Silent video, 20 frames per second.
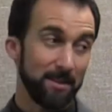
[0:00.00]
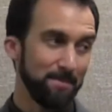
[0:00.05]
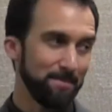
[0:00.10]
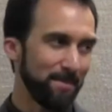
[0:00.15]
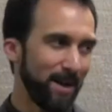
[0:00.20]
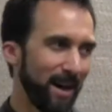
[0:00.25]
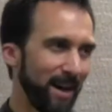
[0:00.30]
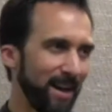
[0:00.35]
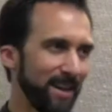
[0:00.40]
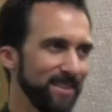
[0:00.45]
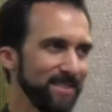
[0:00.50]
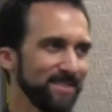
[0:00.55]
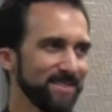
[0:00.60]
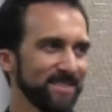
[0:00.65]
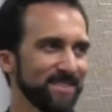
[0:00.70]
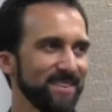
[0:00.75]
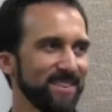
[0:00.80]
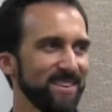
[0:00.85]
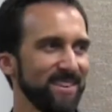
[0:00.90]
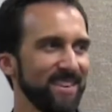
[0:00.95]
in
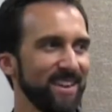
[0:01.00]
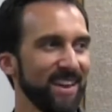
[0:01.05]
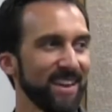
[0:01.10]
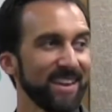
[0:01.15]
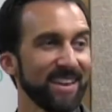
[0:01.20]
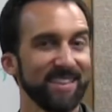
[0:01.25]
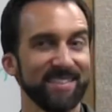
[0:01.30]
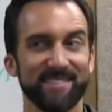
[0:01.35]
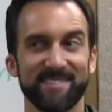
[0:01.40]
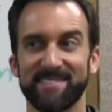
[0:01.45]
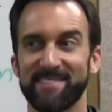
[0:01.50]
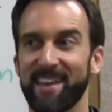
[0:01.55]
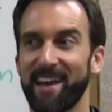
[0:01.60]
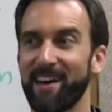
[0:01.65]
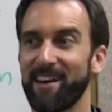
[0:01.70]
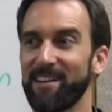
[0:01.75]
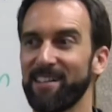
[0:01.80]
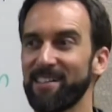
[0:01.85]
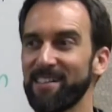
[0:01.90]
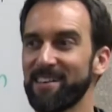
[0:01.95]
Mainz, can
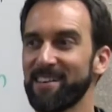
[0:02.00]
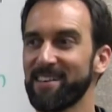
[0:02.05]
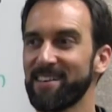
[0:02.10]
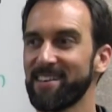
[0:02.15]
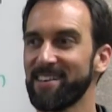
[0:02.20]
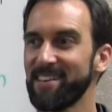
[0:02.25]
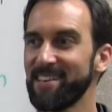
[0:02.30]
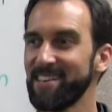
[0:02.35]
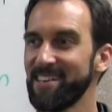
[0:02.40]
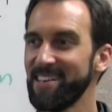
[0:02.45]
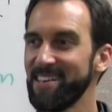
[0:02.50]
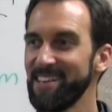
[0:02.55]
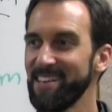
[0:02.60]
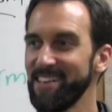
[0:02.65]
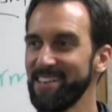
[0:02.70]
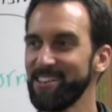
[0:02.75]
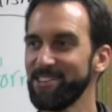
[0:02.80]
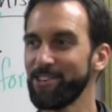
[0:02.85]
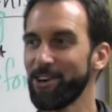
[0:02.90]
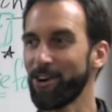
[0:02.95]
sell
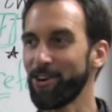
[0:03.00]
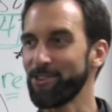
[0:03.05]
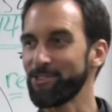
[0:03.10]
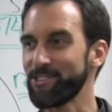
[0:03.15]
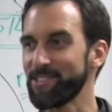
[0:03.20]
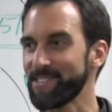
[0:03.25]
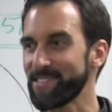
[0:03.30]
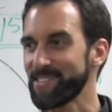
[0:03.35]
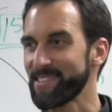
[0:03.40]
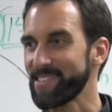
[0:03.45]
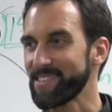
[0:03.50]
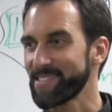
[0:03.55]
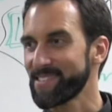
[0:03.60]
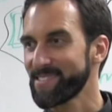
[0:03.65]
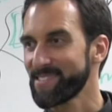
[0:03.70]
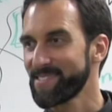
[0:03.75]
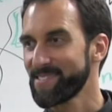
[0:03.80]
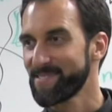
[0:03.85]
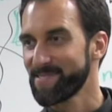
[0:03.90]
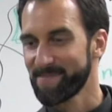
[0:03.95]

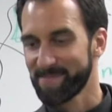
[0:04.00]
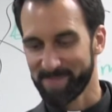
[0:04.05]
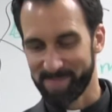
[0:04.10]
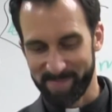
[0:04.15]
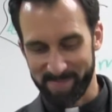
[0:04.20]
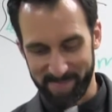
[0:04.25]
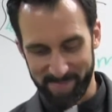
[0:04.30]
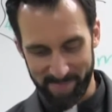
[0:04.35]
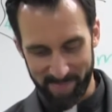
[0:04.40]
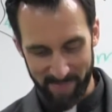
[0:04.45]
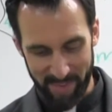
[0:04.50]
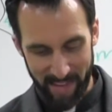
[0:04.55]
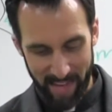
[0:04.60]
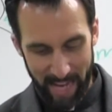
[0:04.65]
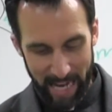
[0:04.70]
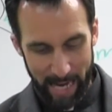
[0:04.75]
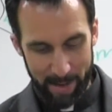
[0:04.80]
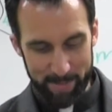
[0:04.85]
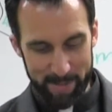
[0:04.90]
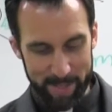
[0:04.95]
indulgences.
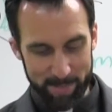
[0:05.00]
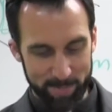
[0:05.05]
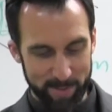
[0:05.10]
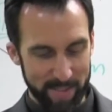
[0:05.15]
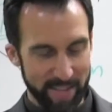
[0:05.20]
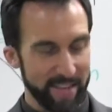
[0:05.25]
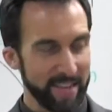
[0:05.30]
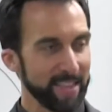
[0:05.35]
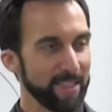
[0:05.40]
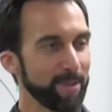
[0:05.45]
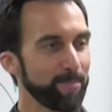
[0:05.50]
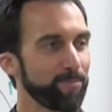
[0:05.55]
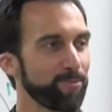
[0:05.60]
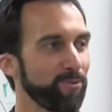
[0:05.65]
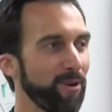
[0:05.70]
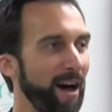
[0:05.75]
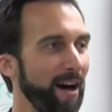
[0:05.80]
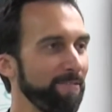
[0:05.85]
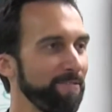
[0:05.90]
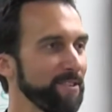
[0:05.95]
I'm splitting the
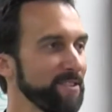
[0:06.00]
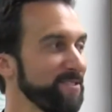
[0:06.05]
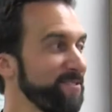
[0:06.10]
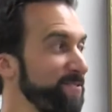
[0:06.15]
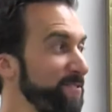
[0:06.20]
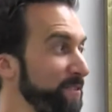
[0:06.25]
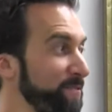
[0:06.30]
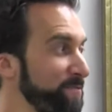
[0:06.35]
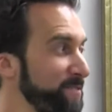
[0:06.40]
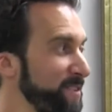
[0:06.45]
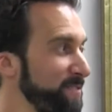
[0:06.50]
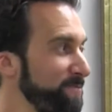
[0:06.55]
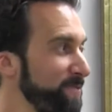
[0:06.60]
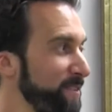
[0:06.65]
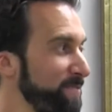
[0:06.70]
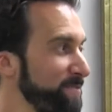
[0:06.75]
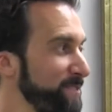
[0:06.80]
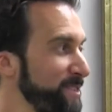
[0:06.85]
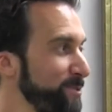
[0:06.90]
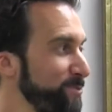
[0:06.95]
profits
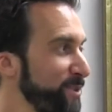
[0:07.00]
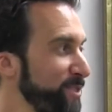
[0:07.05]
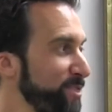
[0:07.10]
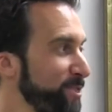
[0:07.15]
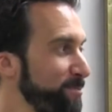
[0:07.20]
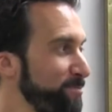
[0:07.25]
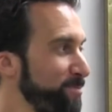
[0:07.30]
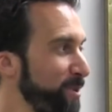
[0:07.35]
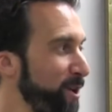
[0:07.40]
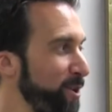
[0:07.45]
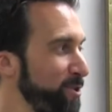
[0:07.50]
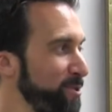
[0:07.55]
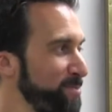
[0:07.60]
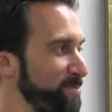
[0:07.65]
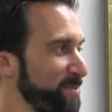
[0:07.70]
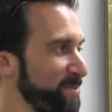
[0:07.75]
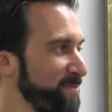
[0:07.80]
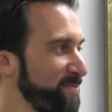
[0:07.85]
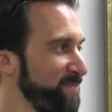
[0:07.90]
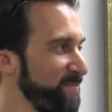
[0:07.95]
50-50 with the
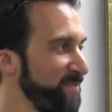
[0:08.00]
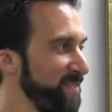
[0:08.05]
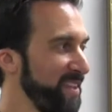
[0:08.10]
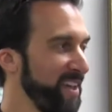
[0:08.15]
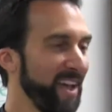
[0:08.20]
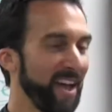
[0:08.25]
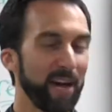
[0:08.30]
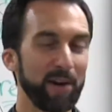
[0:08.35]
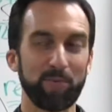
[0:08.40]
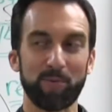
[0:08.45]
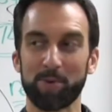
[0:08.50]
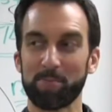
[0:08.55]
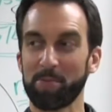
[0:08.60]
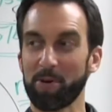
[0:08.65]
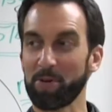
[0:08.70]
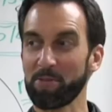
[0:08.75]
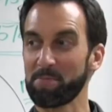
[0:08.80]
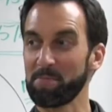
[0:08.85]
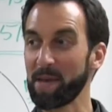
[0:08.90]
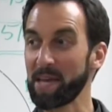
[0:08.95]
Pope, and we're
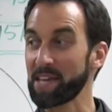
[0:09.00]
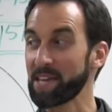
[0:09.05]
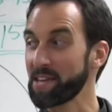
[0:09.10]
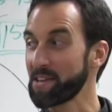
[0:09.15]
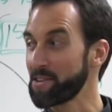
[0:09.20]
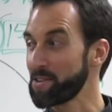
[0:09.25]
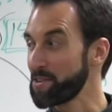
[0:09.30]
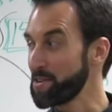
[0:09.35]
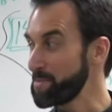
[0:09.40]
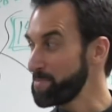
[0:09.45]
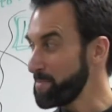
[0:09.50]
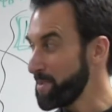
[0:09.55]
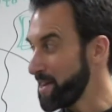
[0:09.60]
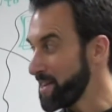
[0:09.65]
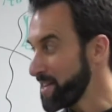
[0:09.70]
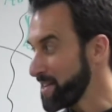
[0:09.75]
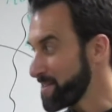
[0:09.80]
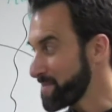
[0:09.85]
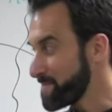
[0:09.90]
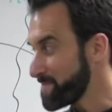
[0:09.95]
both making good
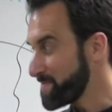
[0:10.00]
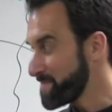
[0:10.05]
money.